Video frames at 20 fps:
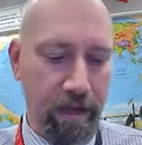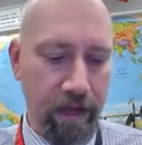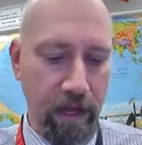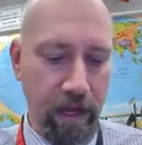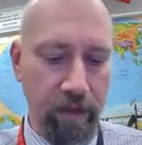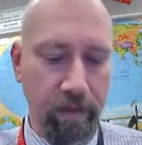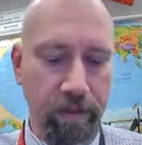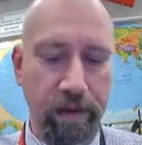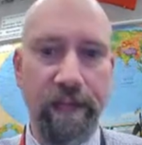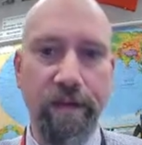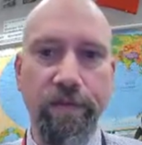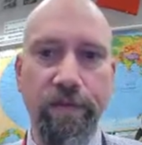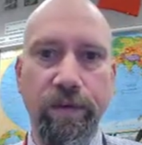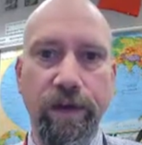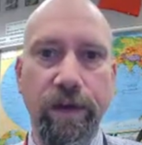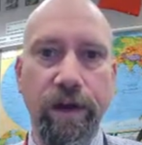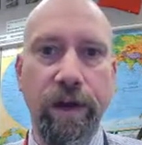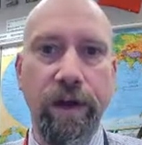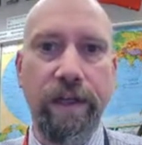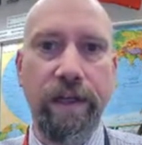All right, now we're ready
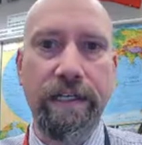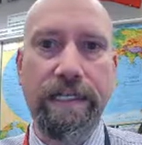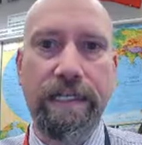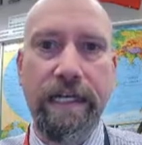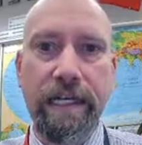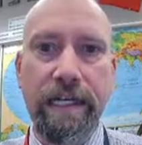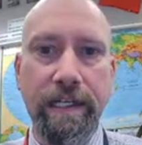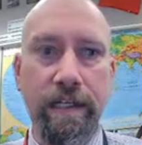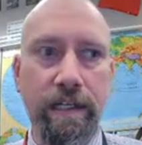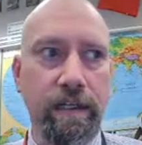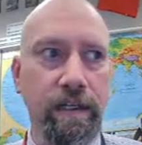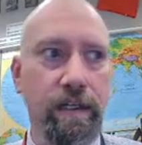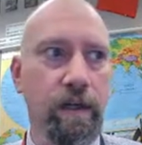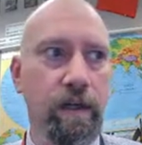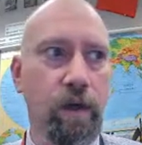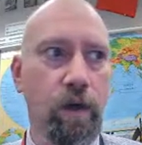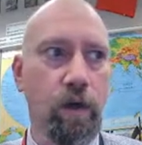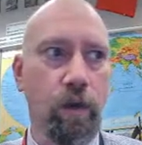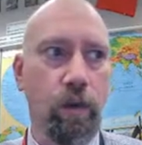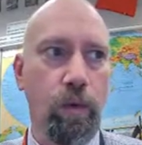for our
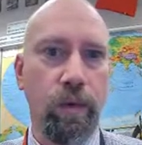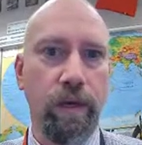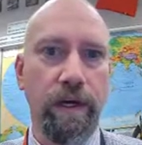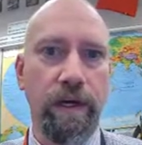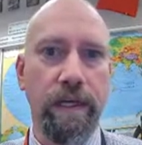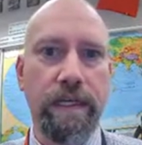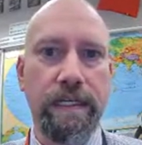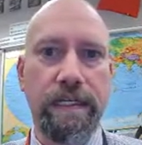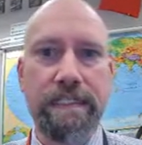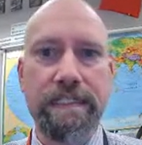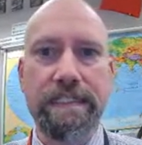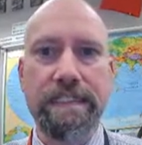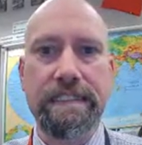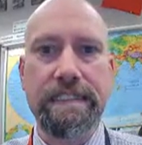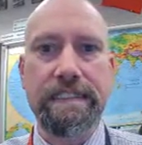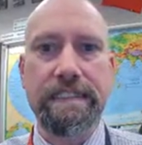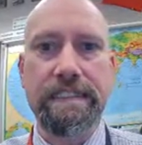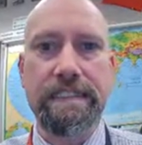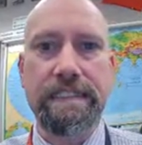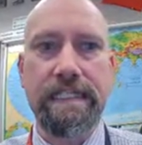title work
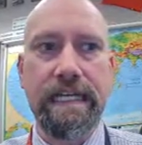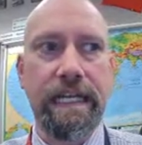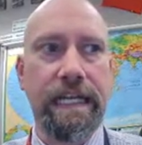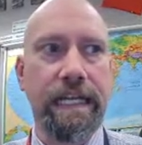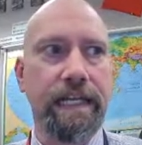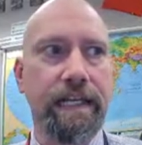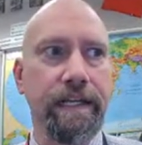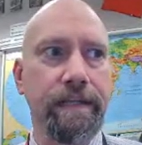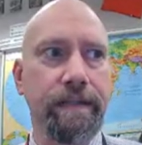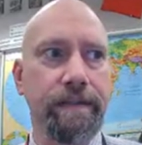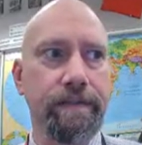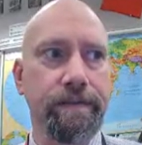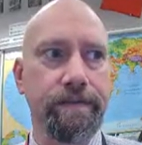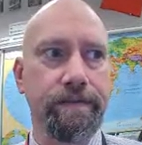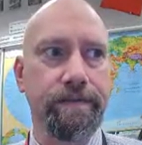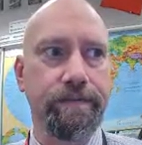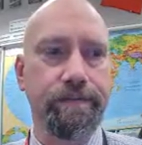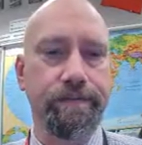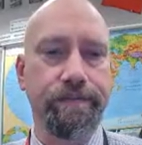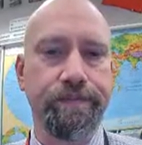cited.
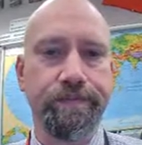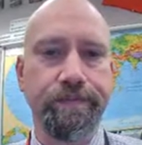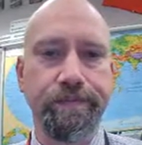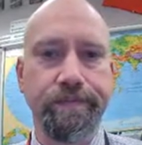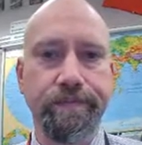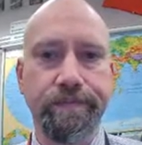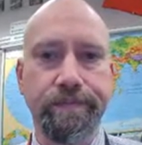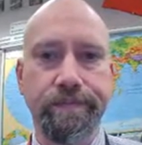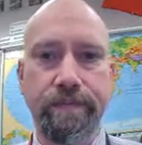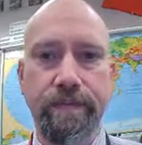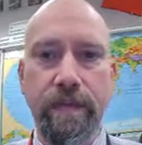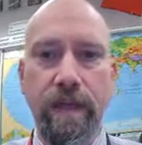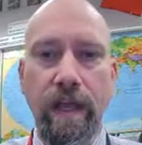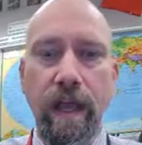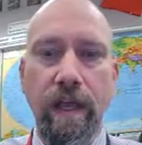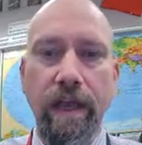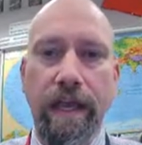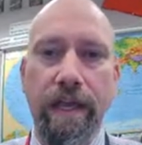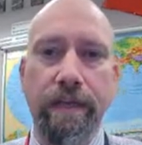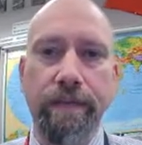
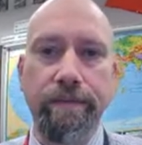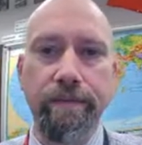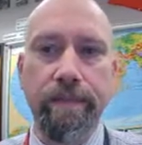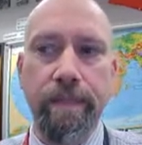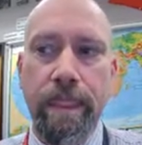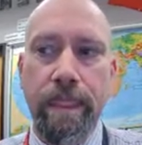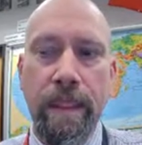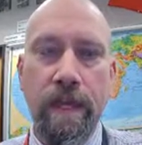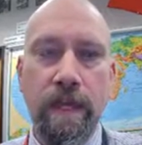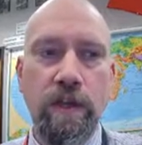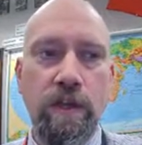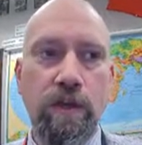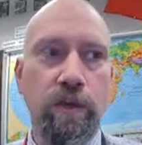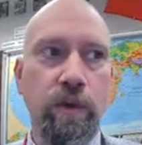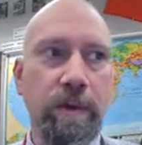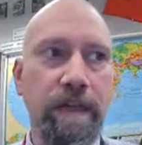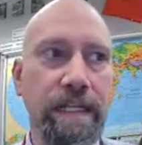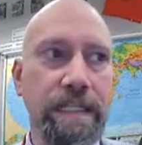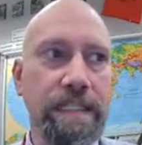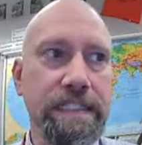Okay,
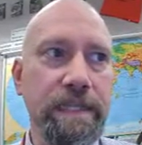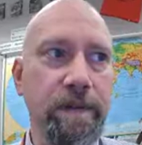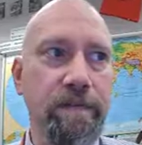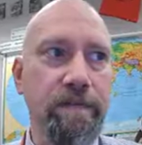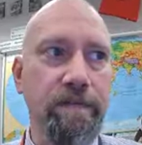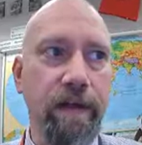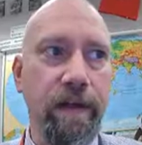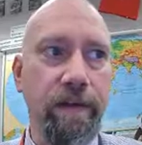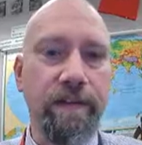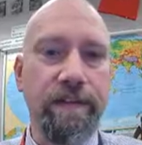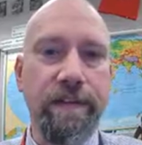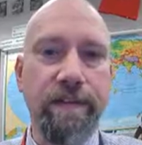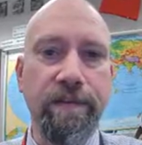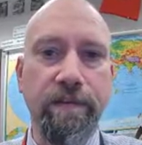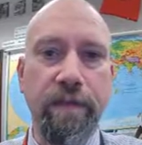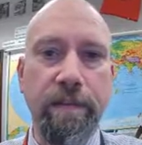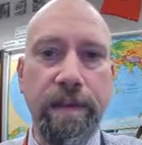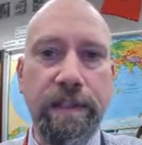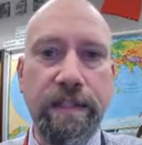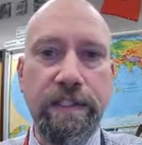so we can see we've got this
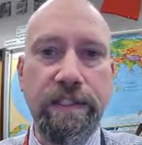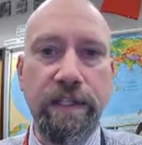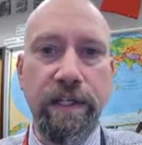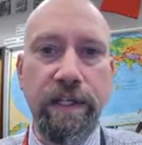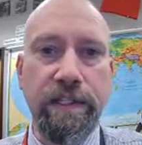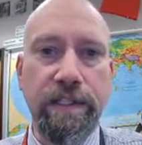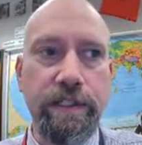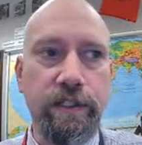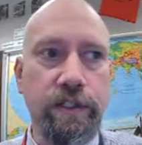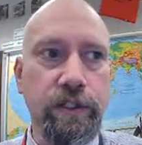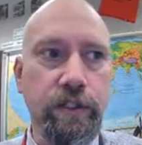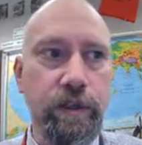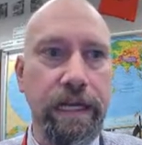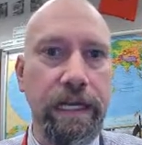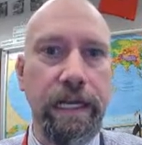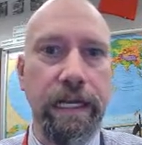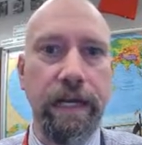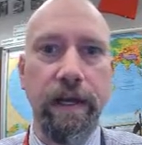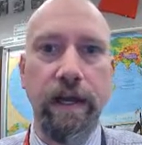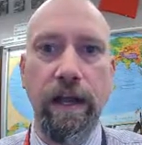information on the
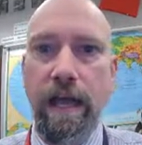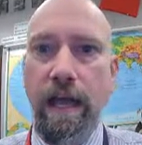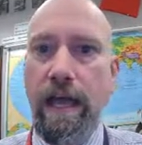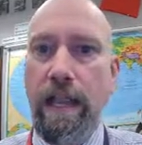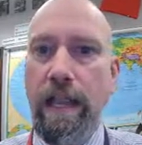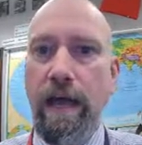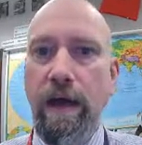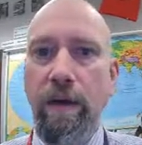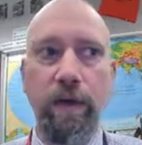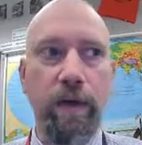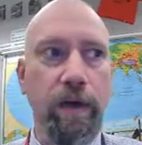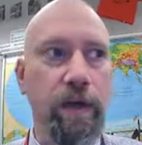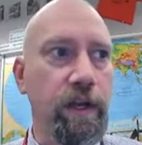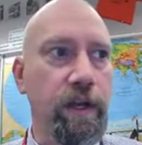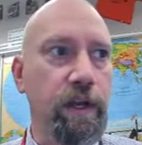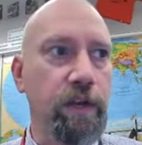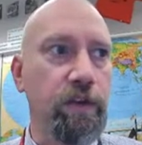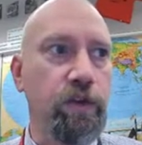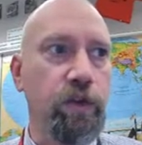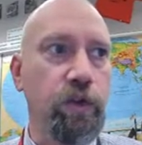screen here, and now we're
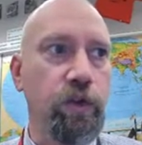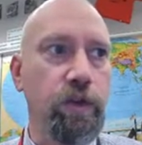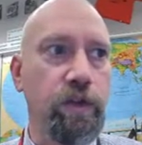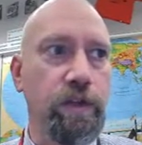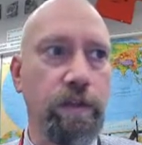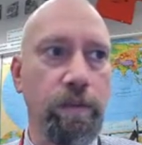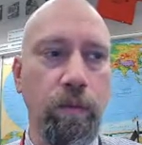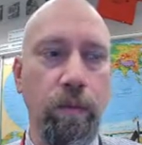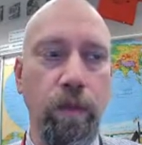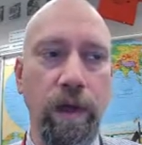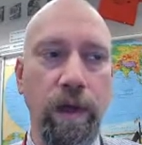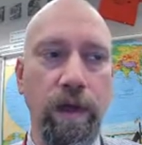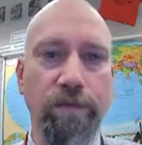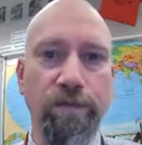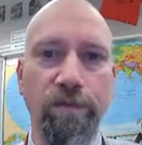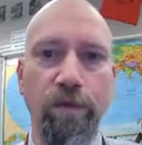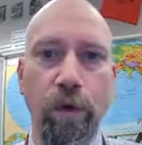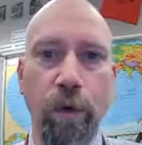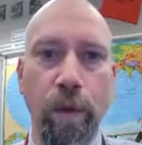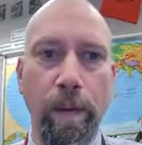going to do some quick
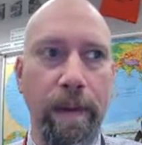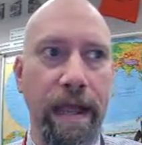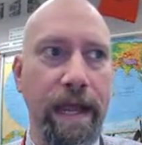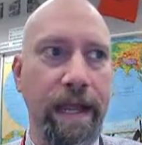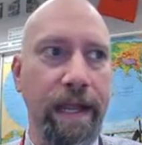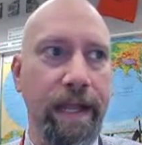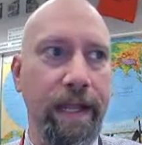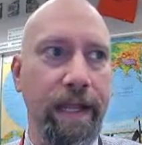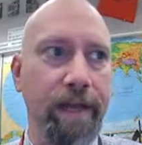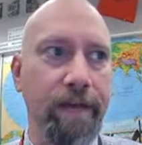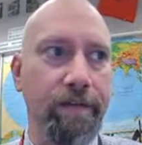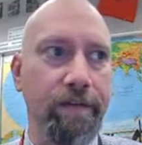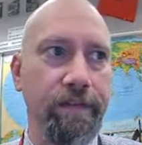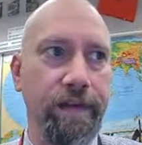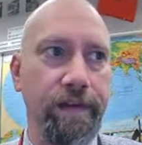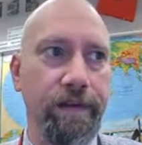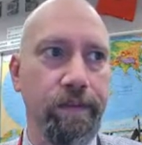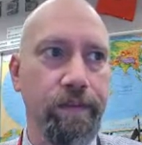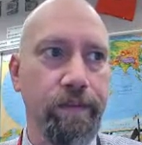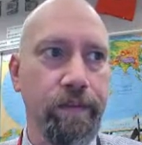formatting of
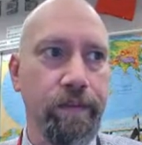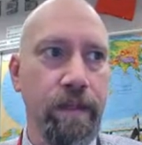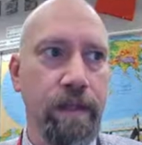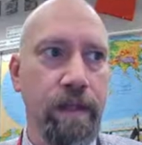it.